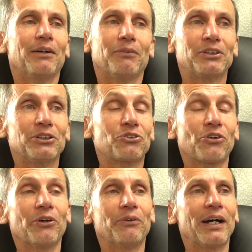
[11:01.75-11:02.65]
which is
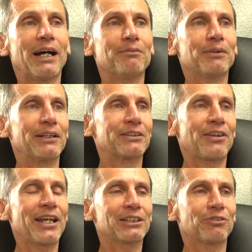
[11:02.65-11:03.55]
true. Yeah, so
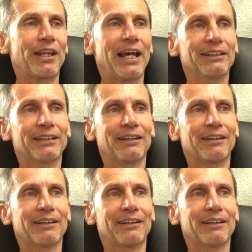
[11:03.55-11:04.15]
thanks for that.